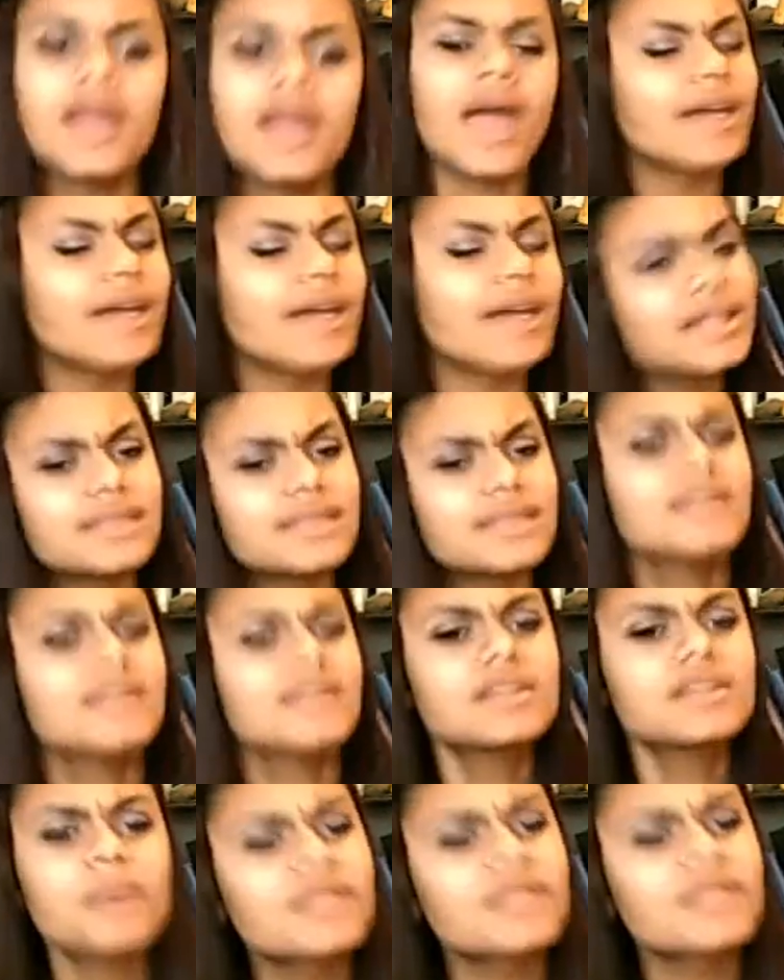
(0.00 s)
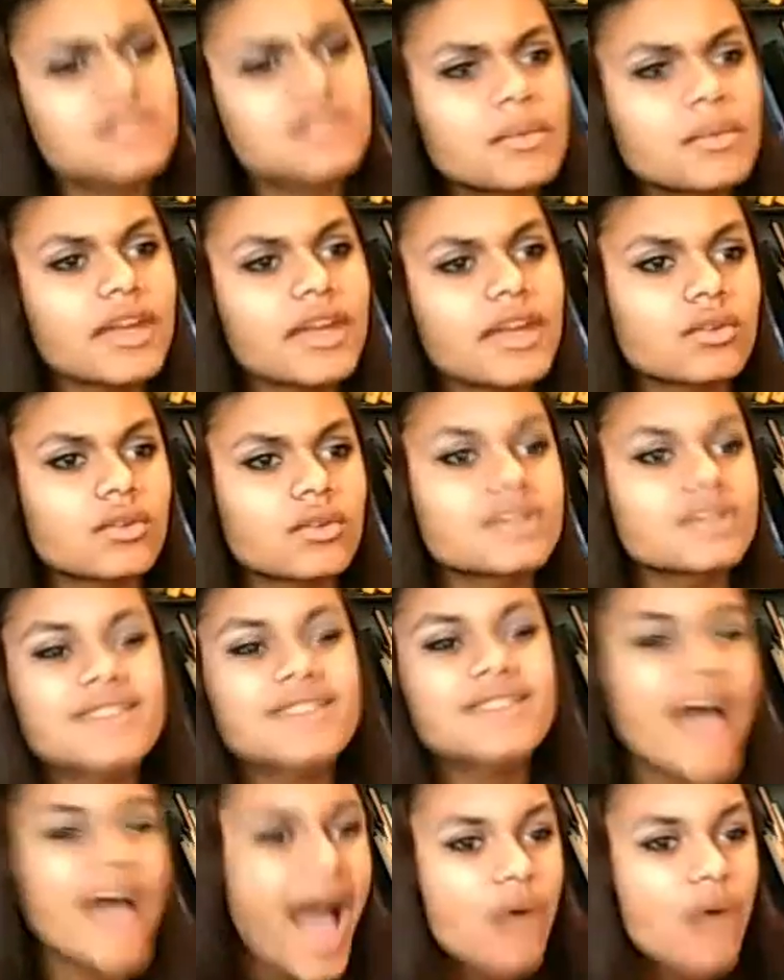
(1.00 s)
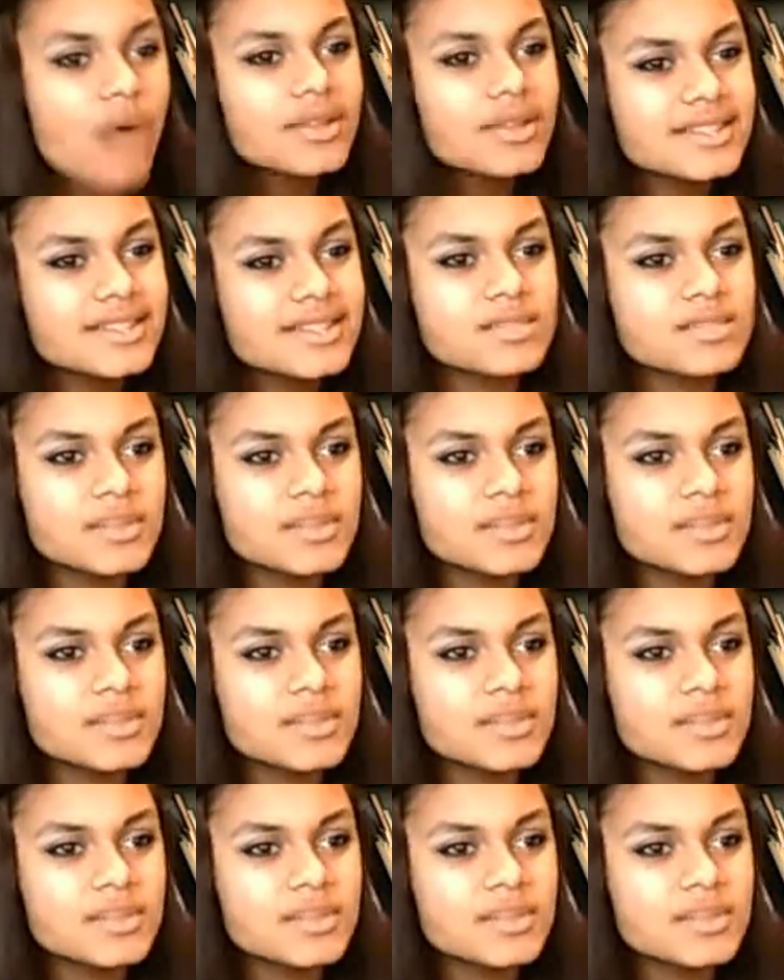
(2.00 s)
and he thinks about the tomato, and he's, how could this